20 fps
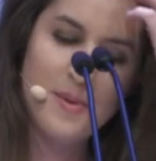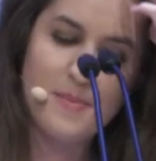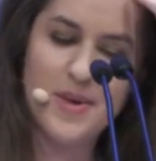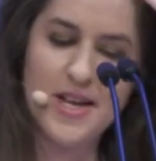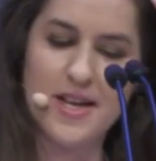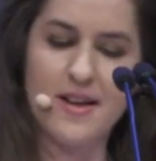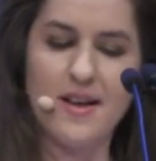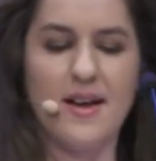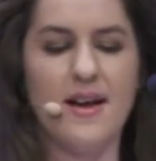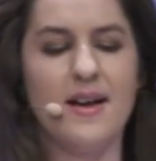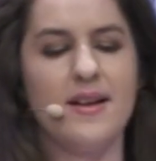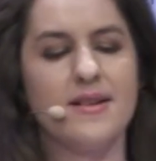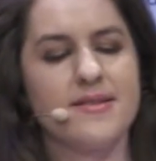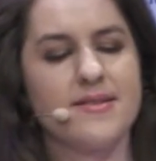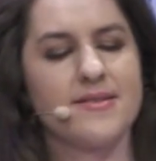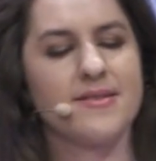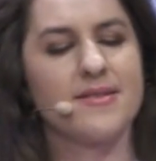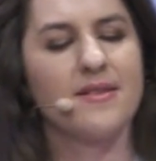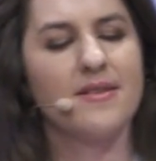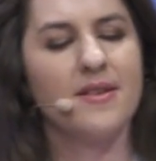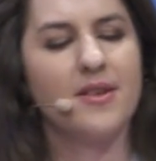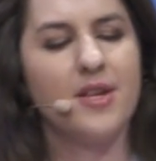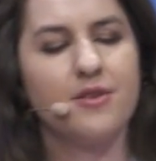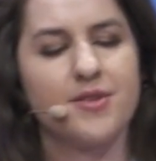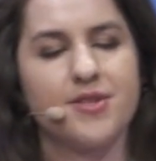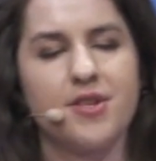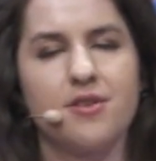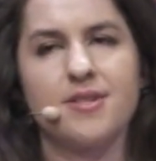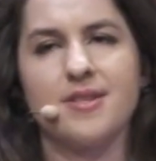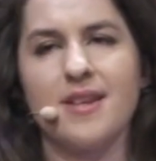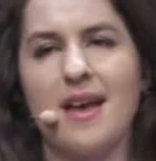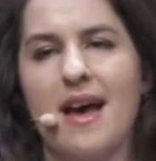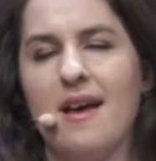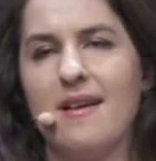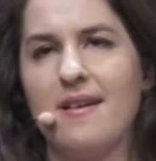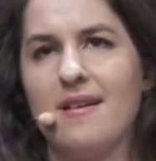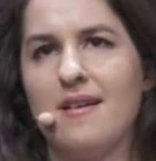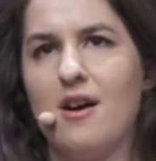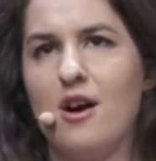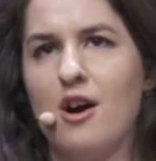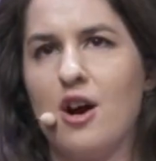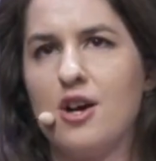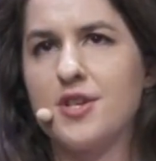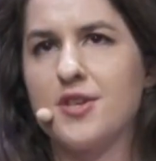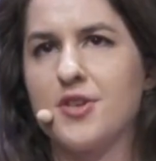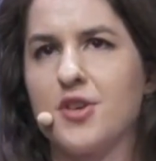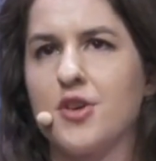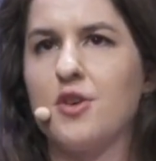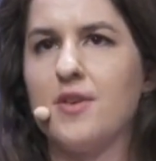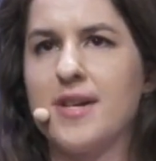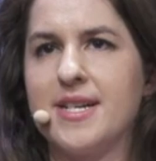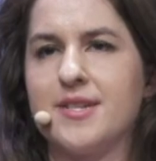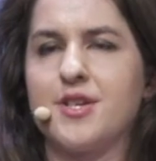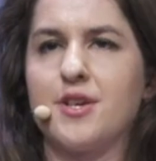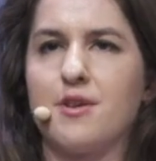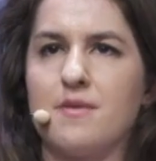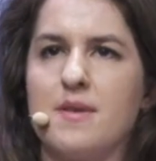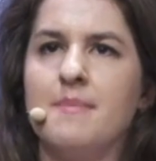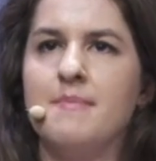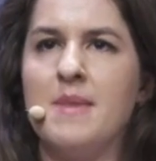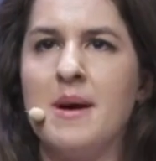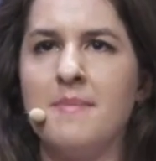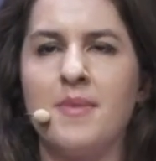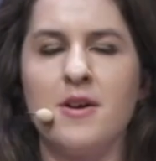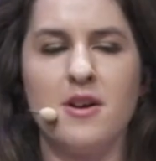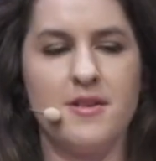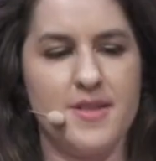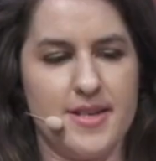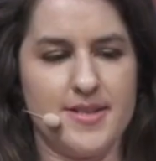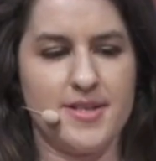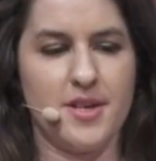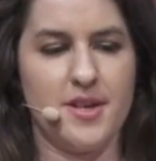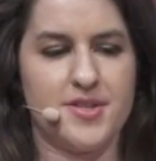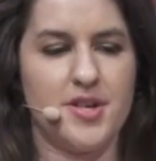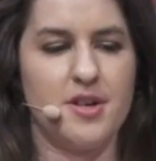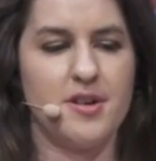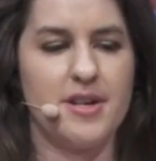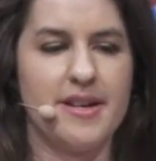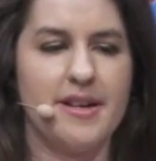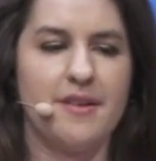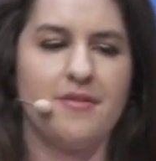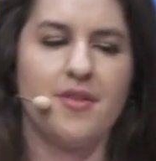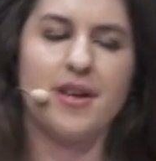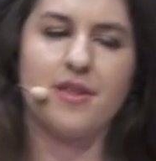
Because users aren't going to remember this alternative.